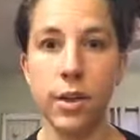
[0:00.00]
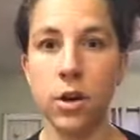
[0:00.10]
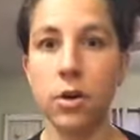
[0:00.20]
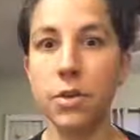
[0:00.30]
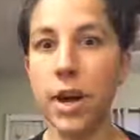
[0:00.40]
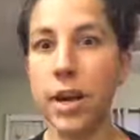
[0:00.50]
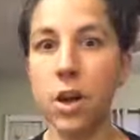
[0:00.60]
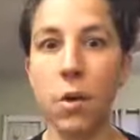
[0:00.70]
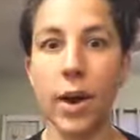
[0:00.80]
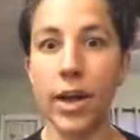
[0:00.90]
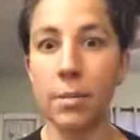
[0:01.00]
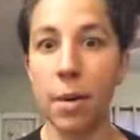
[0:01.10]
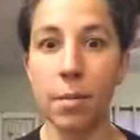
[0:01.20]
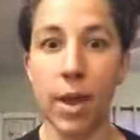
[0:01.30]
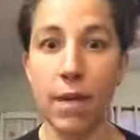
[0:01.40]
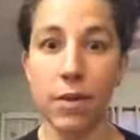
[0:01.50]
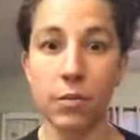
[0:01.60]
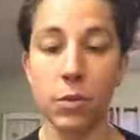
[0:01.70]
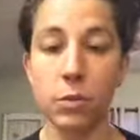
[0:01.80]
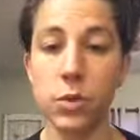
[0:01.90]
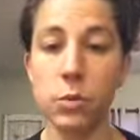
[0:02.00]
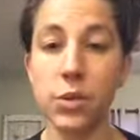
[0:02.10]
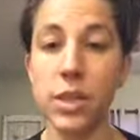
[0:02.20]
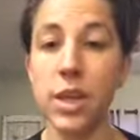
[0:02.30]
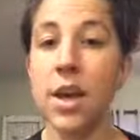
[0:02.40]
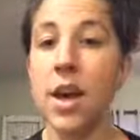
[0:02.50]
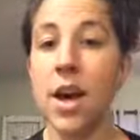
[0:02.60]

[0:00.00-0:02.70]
you know, then I know I can probably have that food. So we'll see.